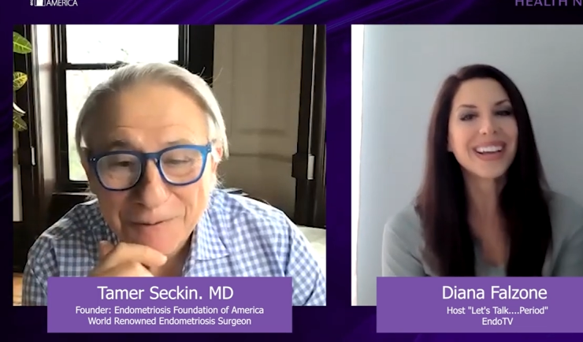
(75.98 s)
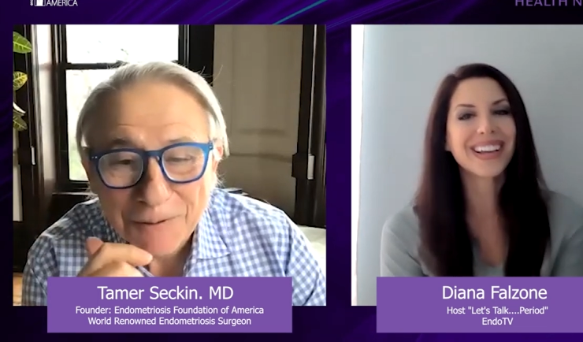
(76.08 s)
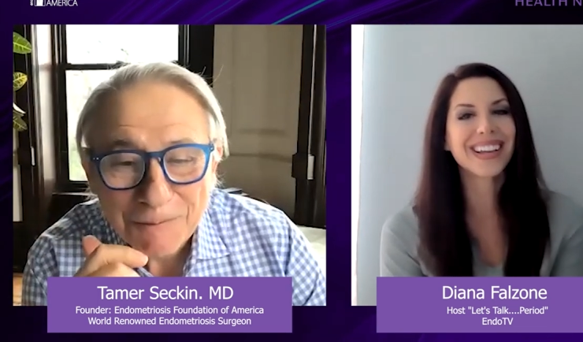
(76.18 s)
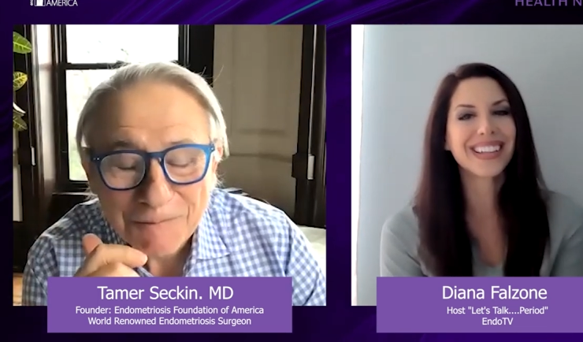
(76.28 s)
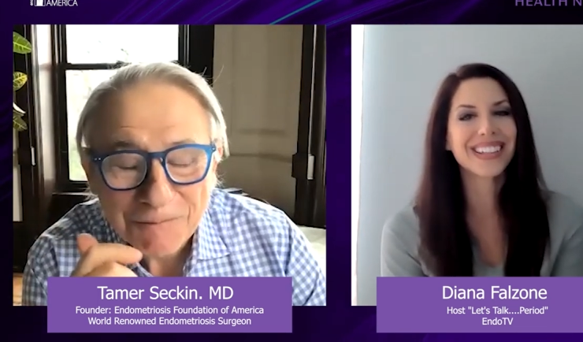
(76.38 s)

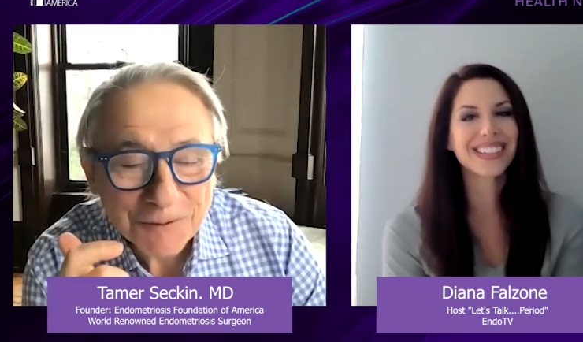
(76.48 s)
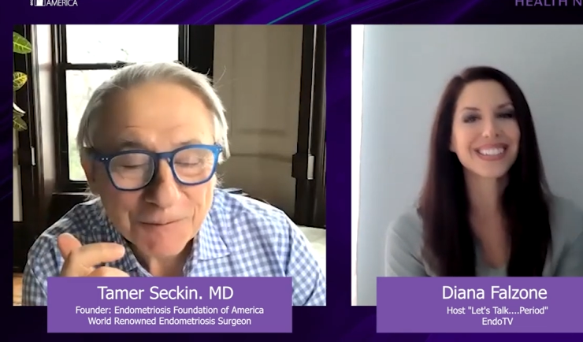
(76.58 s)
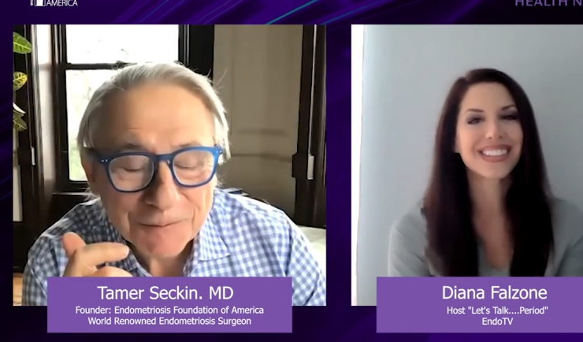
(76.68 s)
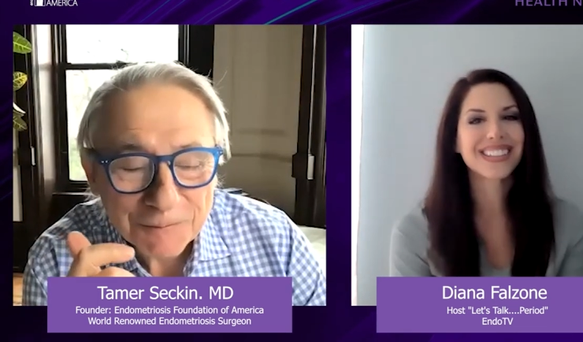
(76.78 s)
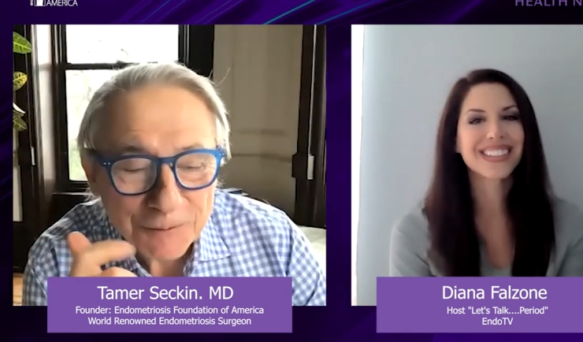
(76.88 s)
Speaker 1: so
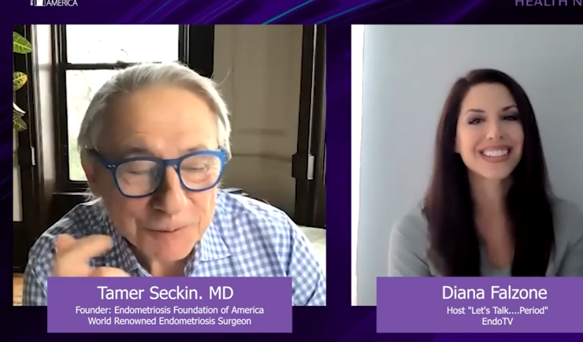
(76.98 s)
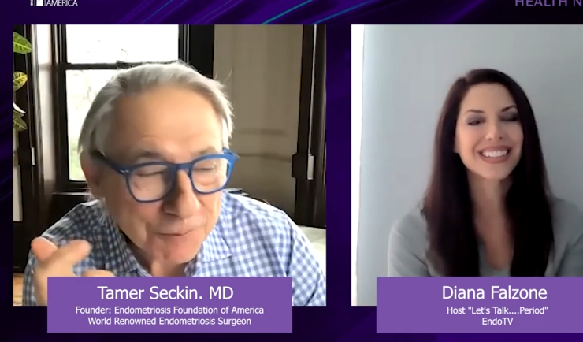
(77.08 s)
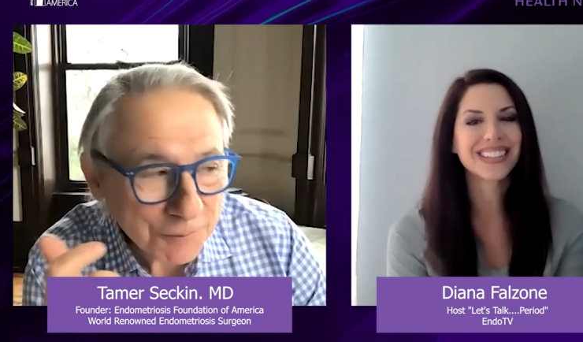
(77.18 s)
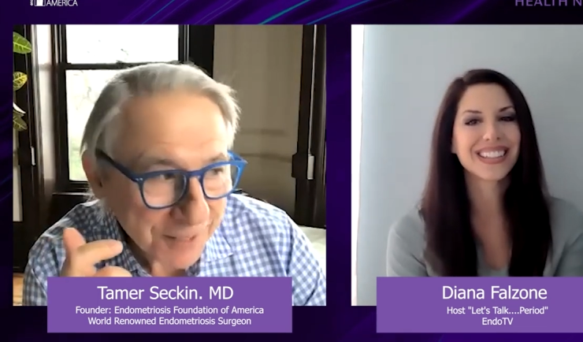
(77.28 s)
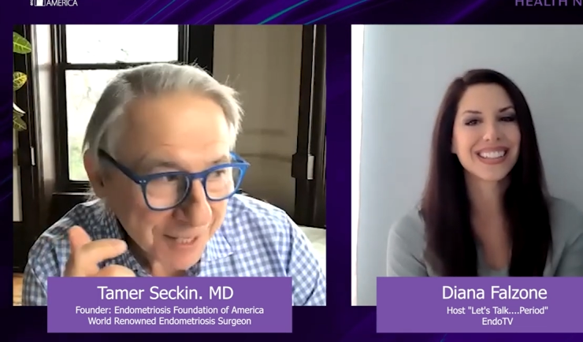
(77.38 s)
for, first
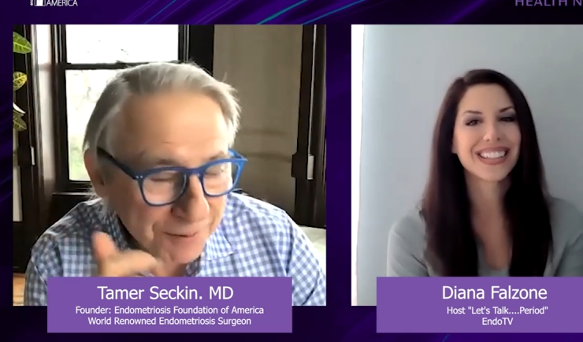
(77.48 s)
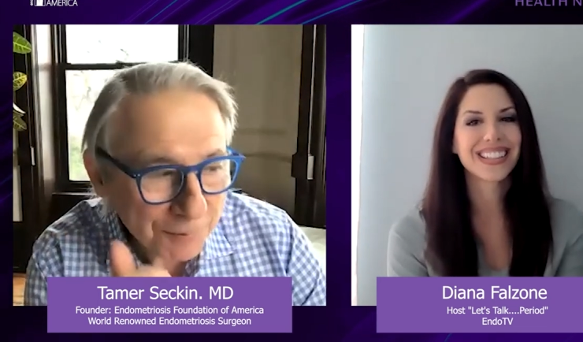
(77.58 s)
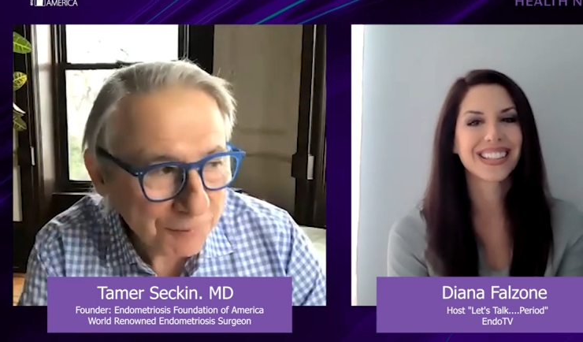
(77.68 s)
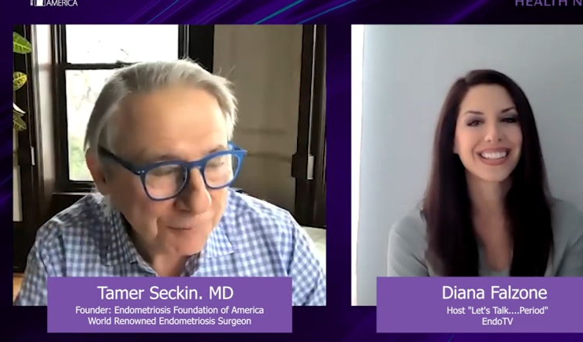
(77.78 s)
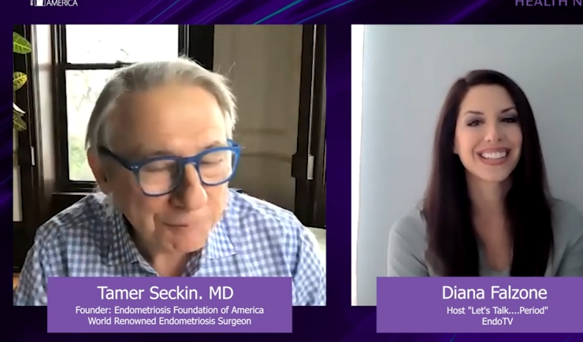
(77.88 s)
of all, thank
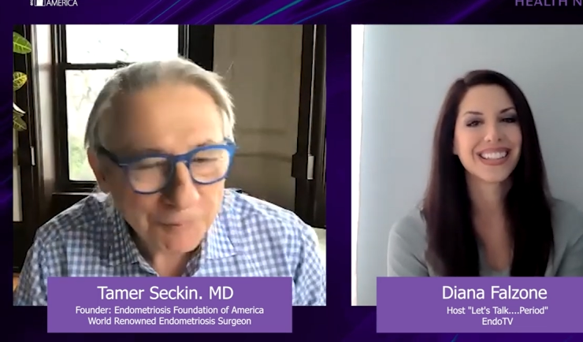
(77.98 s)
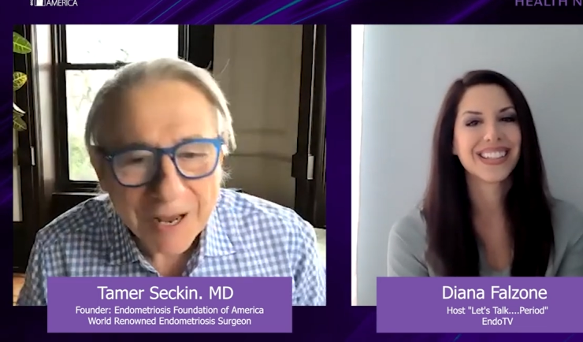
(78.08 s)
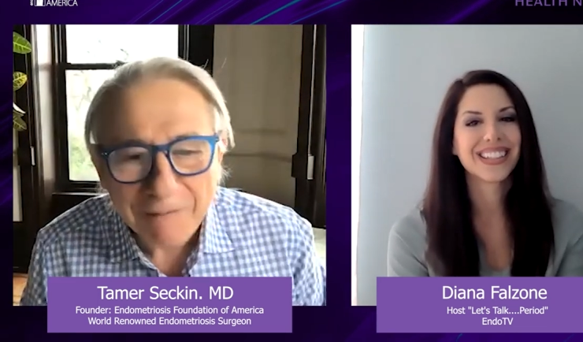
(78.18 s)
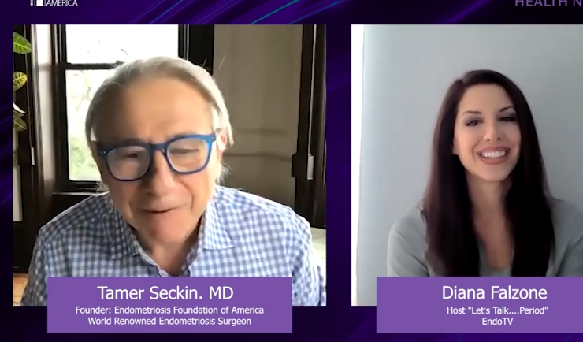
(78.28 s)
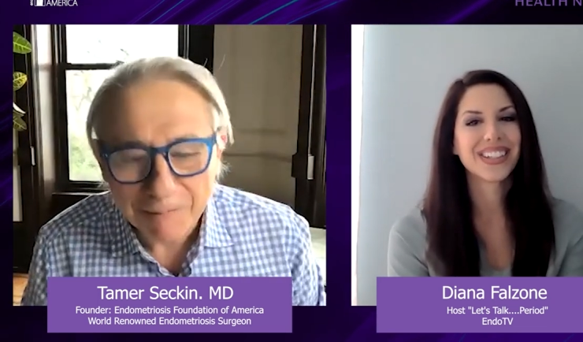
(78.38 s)
you
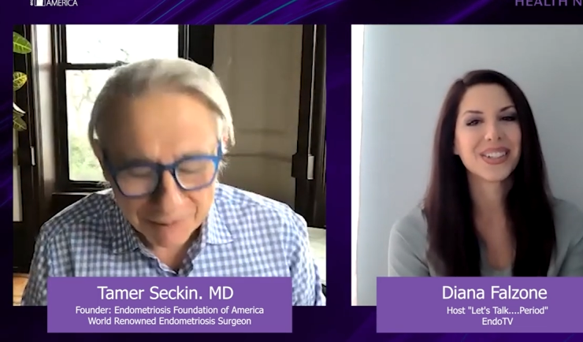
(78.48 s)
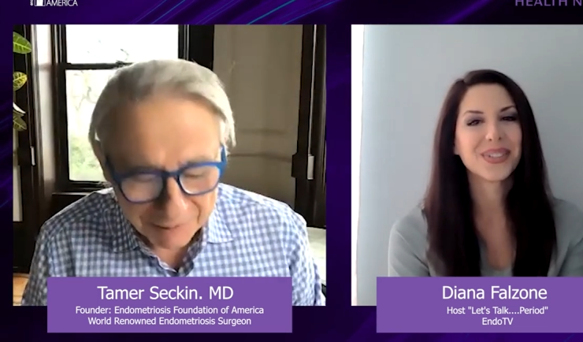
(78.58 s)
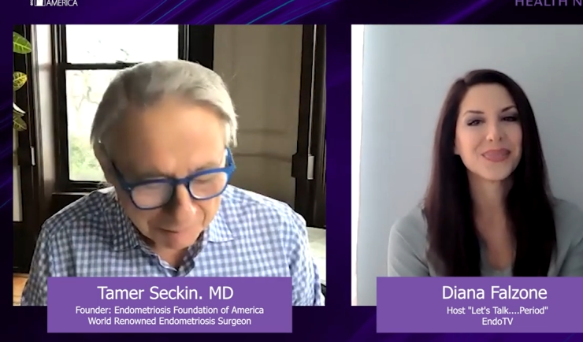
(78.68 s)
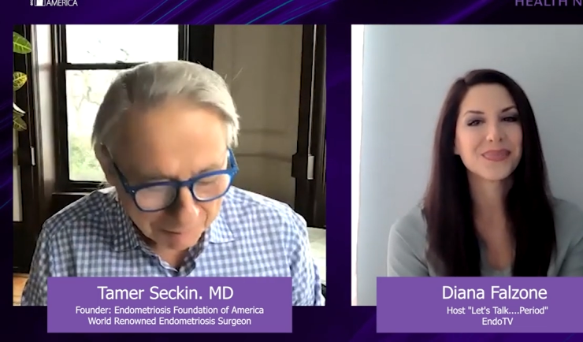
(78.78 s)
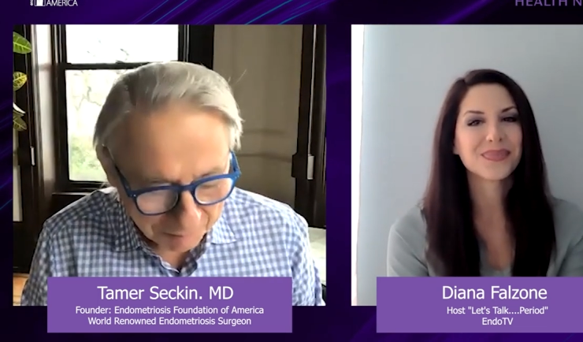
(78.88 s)
for having
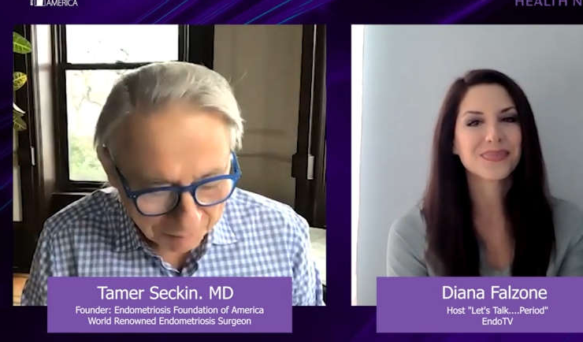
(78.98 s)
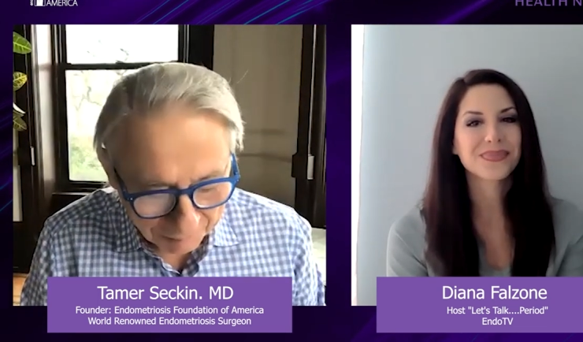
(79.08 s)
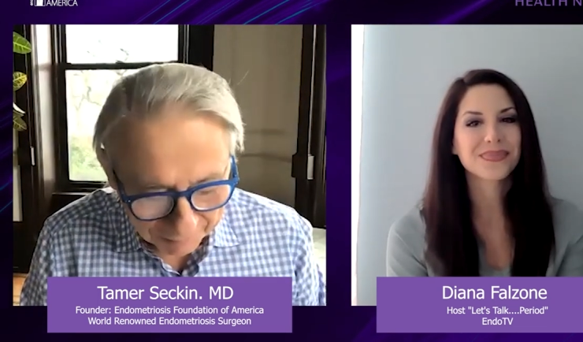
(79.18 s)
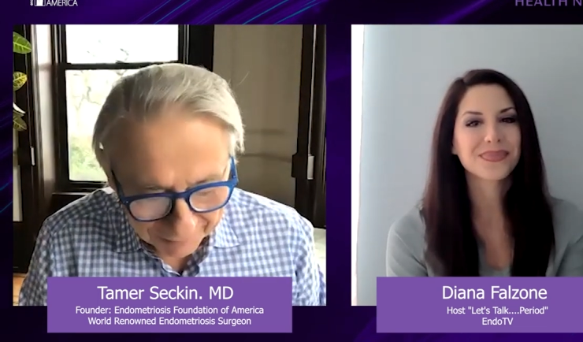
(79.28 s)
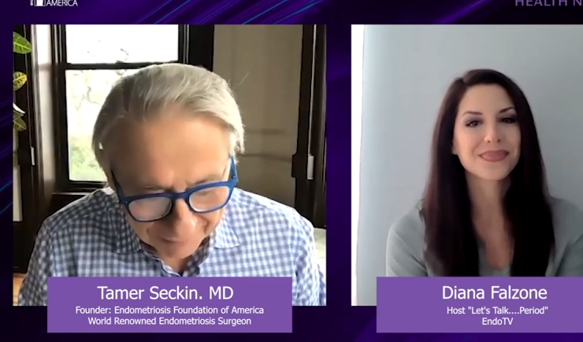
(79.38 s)
me.
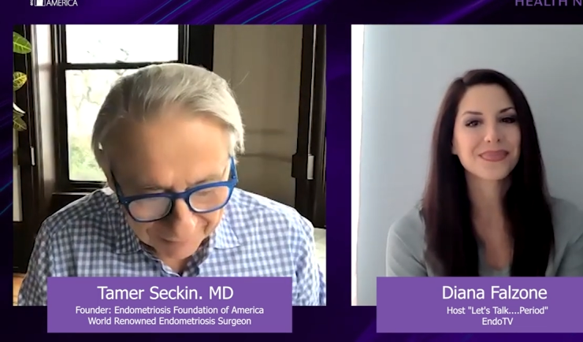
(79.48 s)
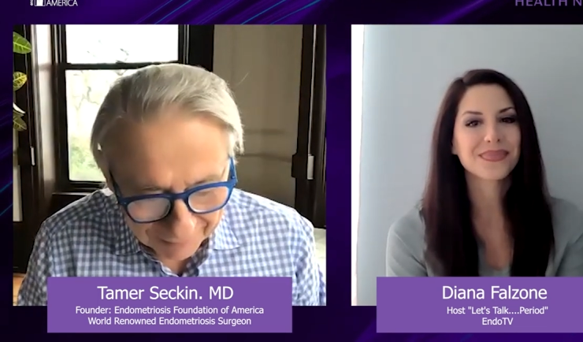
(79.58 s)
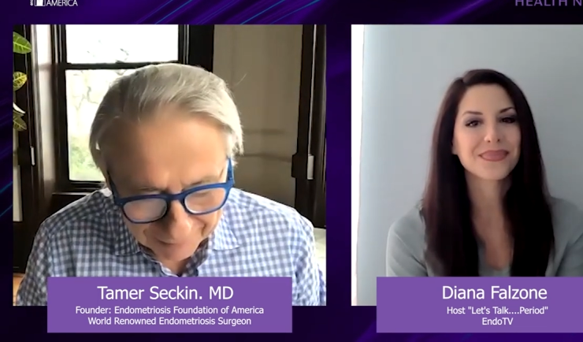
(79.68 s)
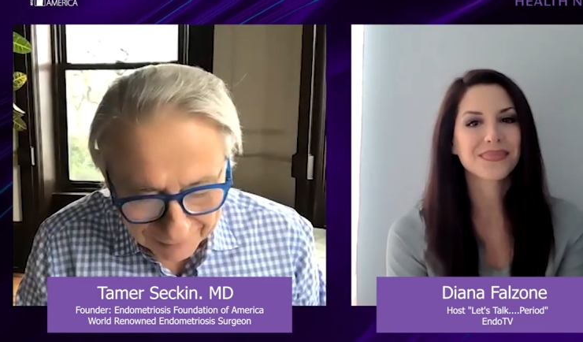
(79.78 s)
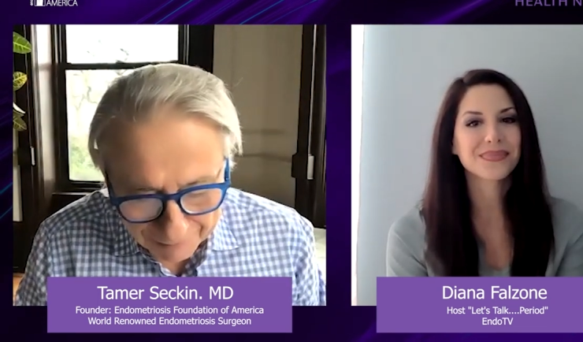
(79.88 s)

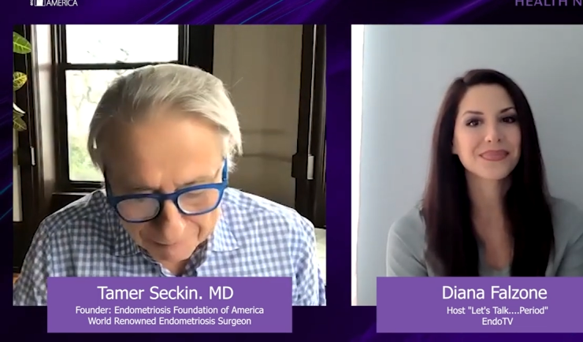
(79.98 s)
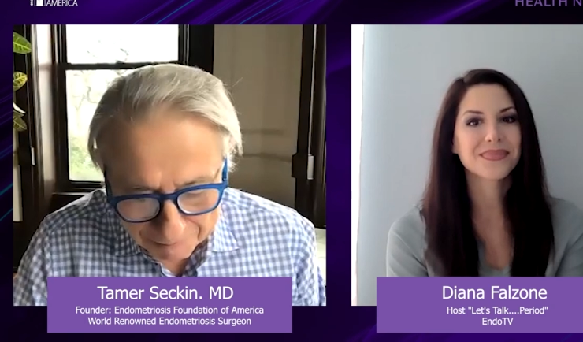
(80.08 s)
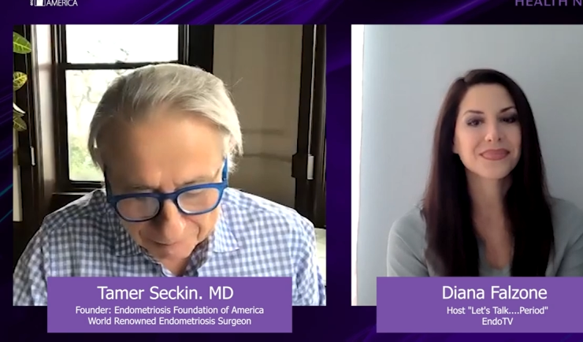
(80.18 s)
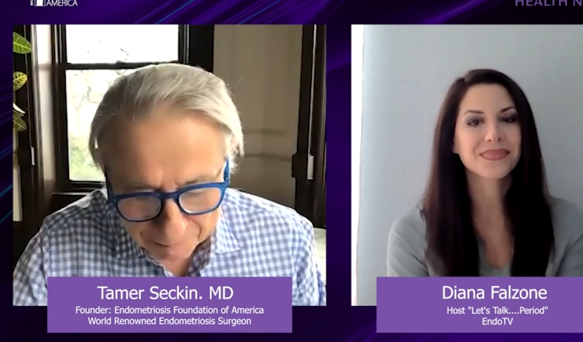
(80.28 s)
Um,